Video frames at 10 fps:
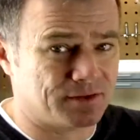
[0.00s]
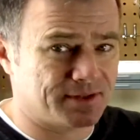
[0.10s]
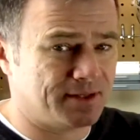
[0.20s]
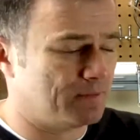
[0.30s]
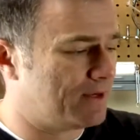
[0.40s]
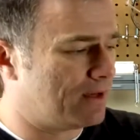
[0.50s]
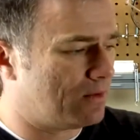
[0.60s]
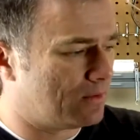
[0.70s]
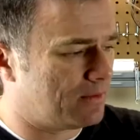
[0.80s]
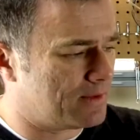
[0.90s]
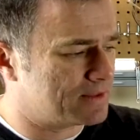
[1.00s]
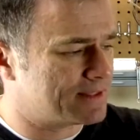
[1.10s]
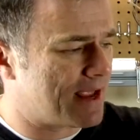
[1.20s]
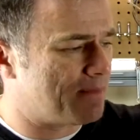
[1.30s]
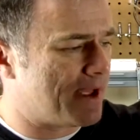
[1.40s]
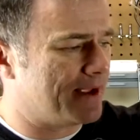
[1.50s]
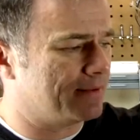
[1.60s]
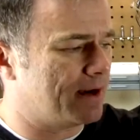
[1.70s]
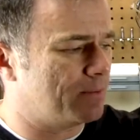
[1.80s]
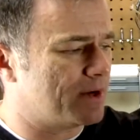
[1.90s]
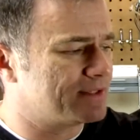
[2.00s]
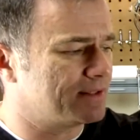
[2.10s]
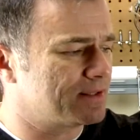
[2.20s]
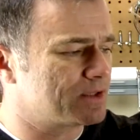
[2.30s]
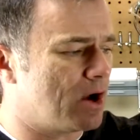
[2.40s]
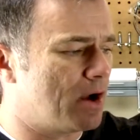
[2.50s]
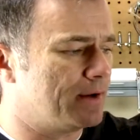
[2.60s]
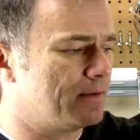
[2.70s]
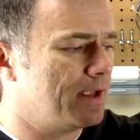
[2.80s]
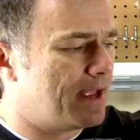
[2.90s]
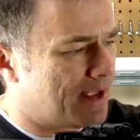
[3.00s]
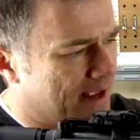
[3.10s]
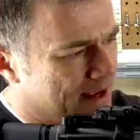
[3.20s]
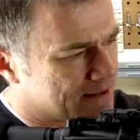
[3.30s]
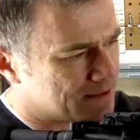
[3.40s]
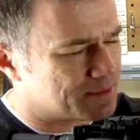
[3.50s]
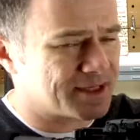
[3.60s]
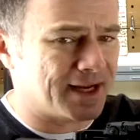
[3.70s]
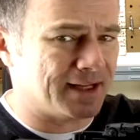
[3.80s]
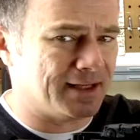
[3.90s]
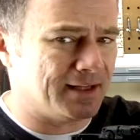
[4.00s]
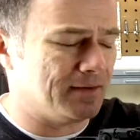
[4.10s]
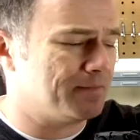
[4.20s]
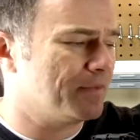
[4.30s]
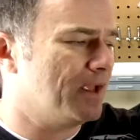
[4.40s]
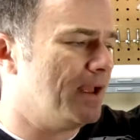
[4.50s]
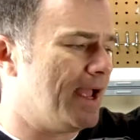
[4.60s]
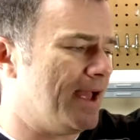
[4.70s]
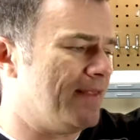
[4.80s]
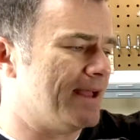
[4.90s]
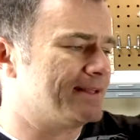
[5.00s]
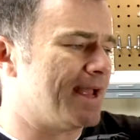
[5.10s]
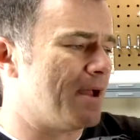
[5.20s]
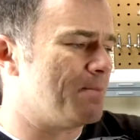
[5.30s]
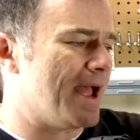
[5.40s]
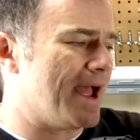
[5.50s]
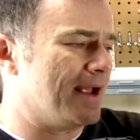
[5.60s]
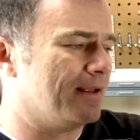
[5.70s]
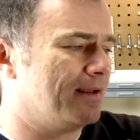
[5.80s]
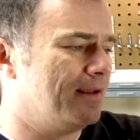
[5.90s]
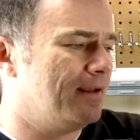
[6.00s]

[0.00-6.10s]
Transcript: You'll see in the video, there's a sandbag that I'm resting this on as I'm setting it in, and that sandbag,